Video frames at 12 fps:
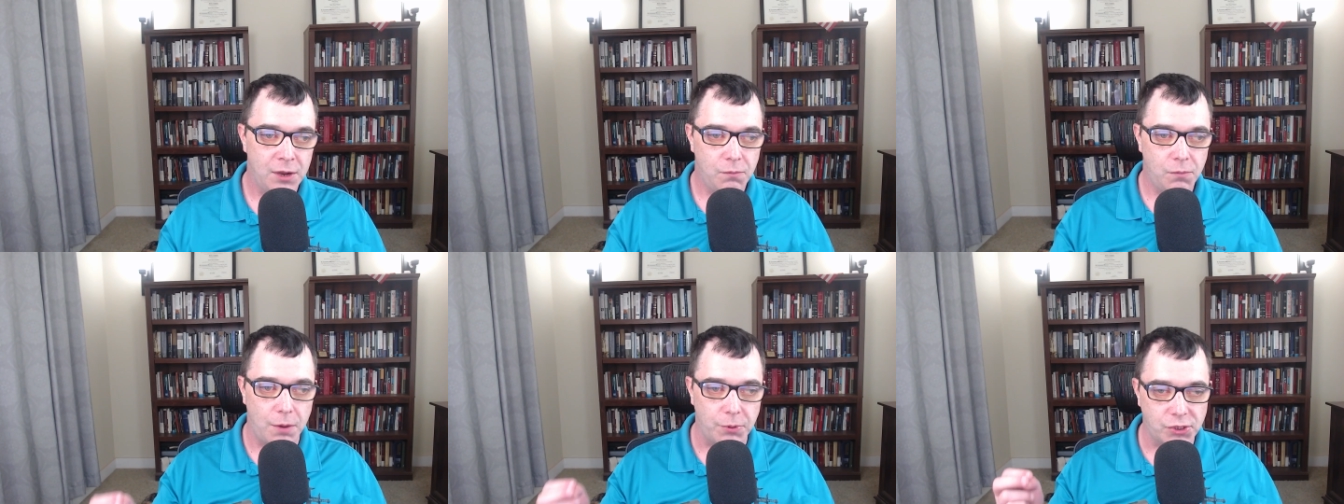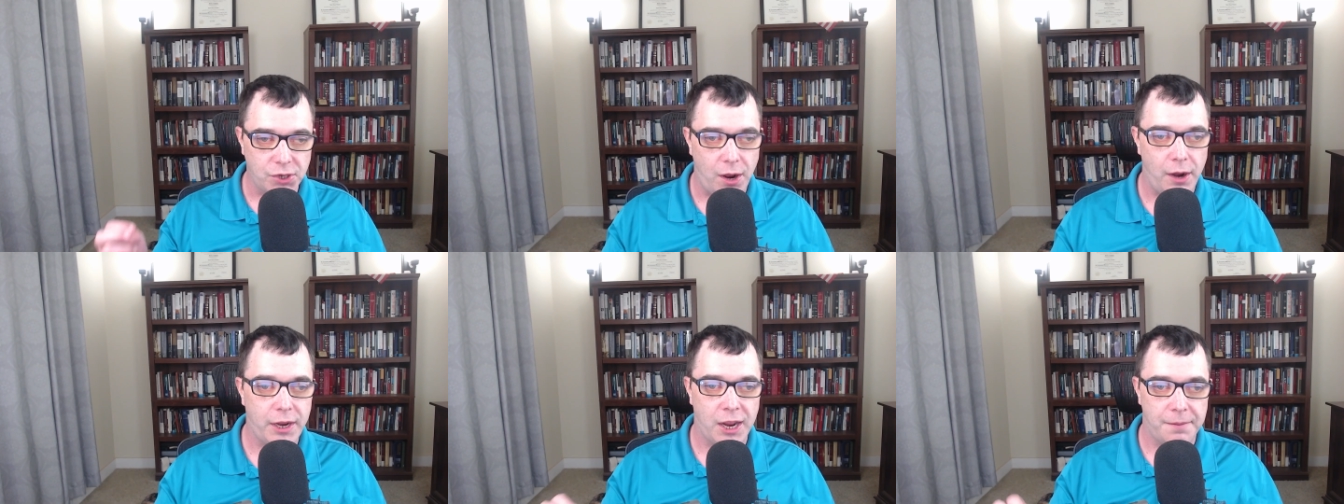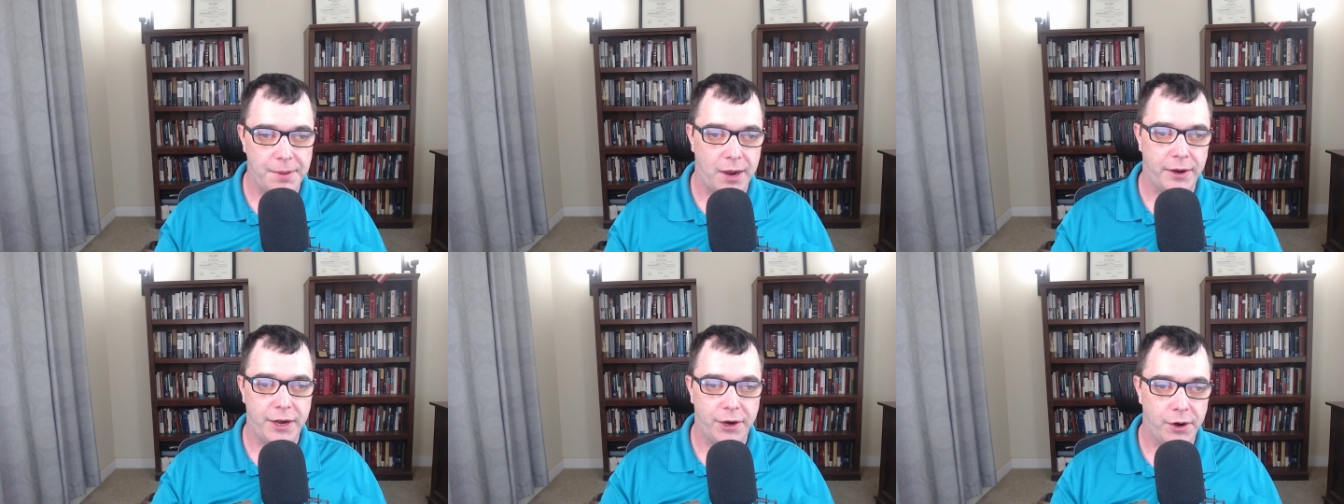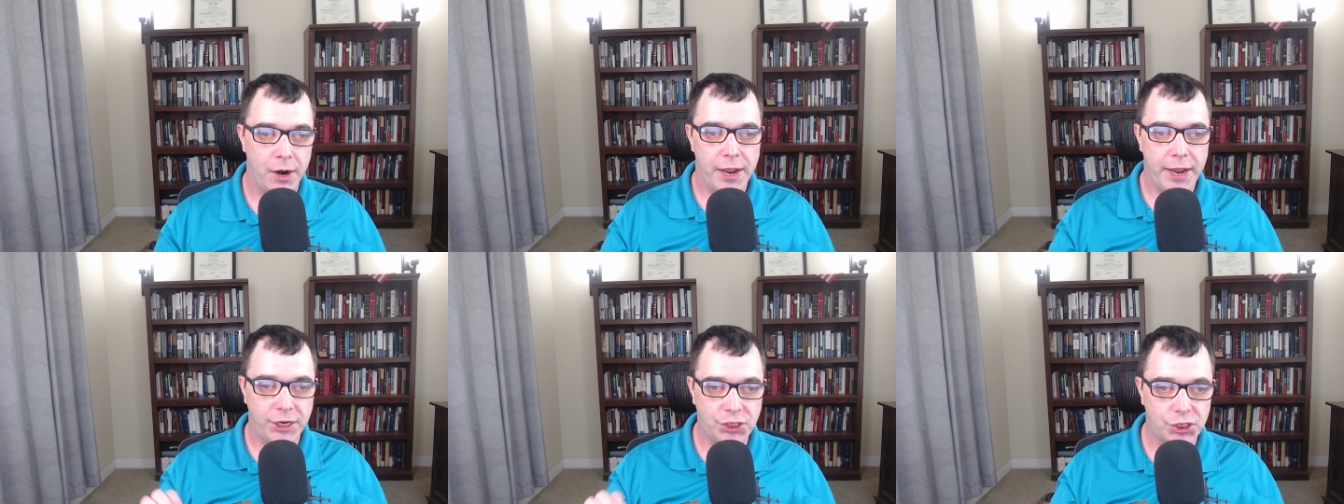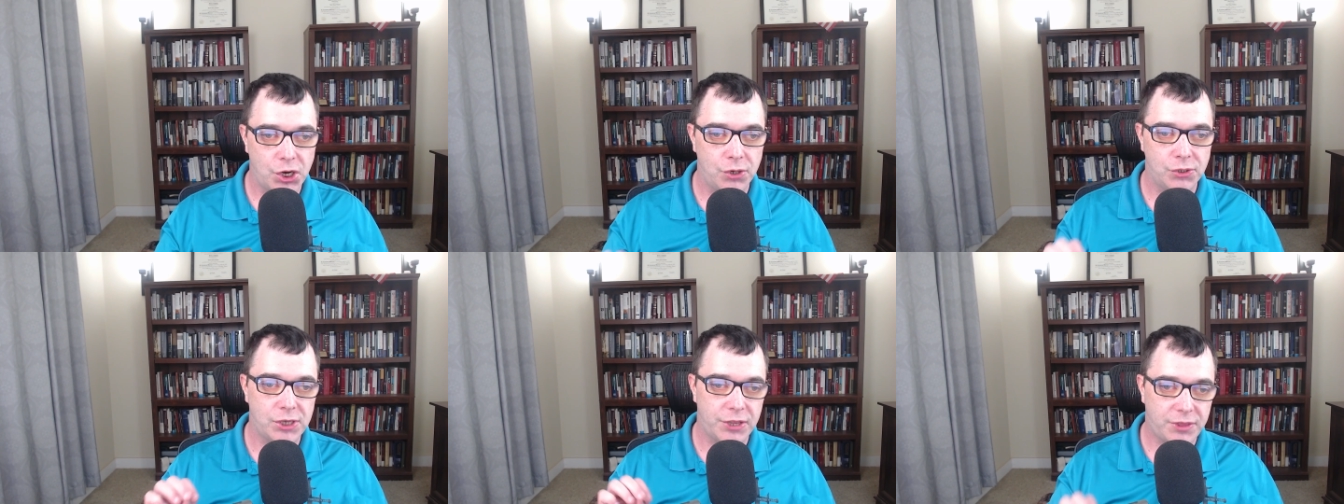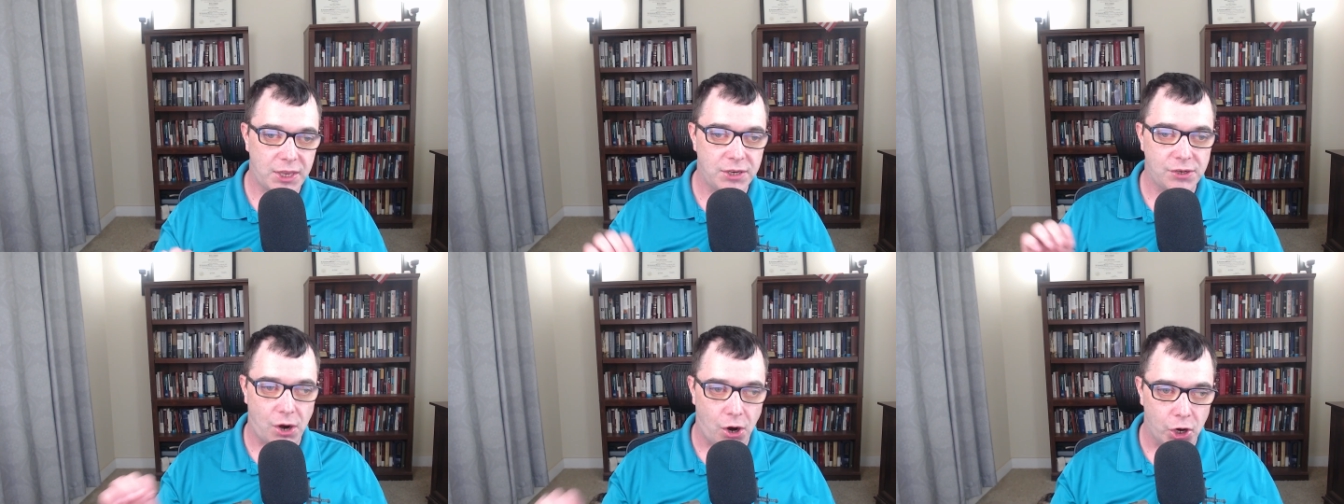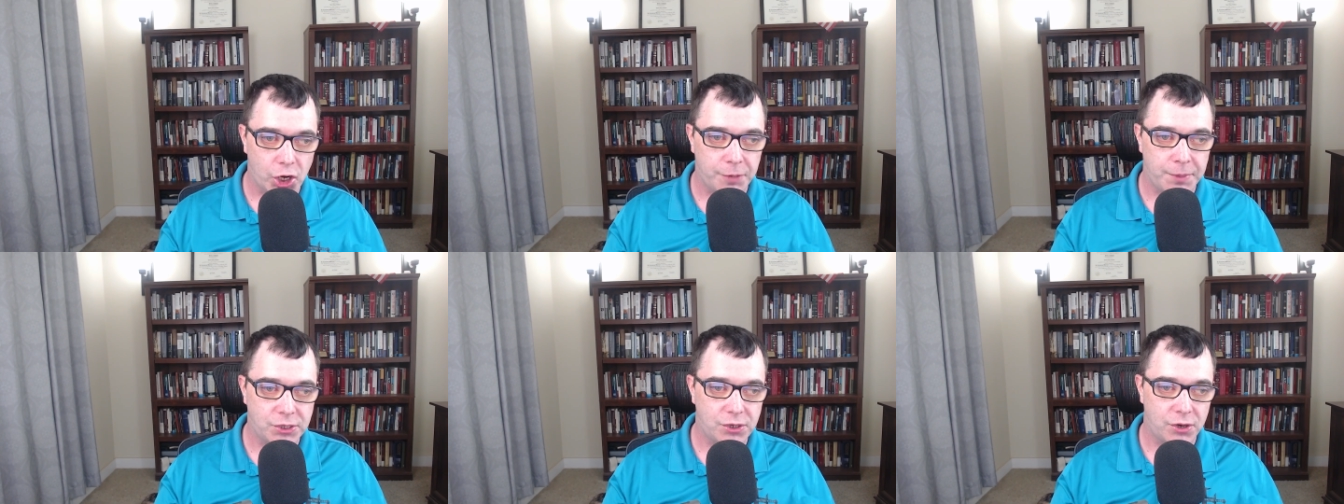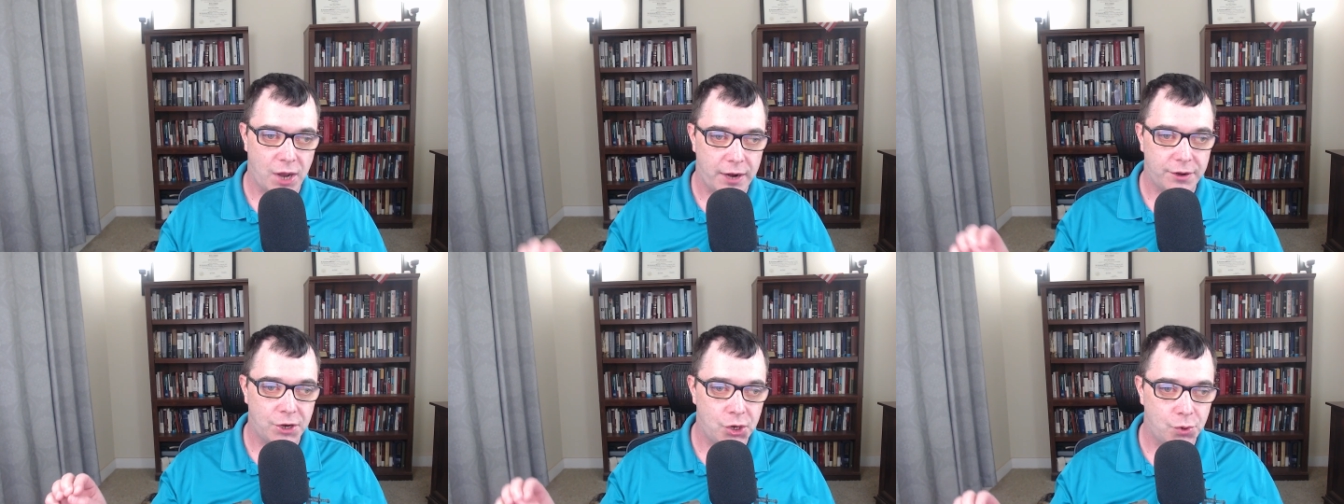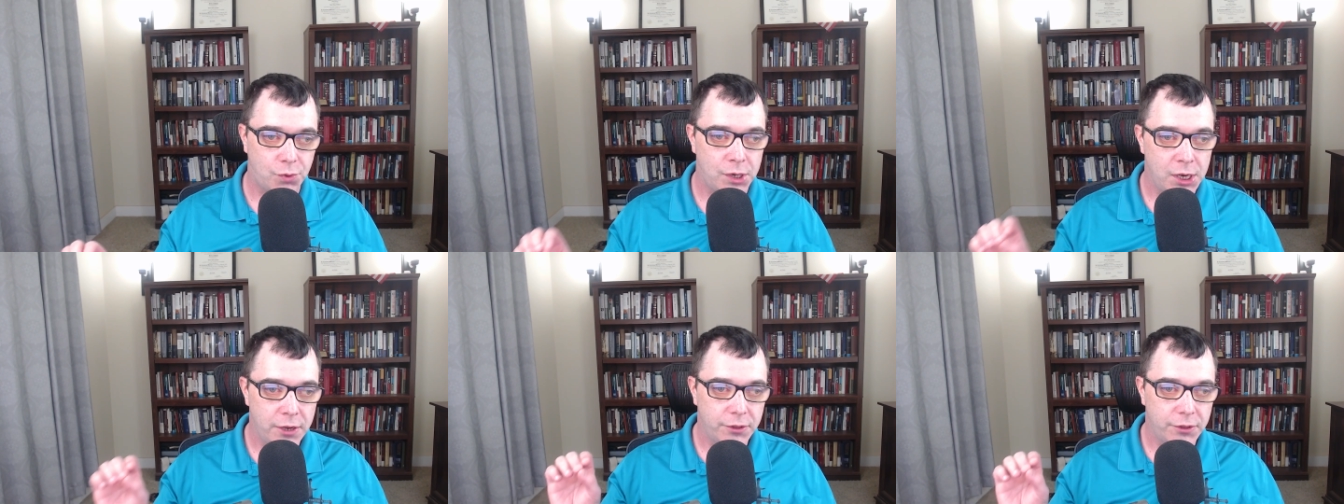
what we're talking about here, it shows that these arguments are not new.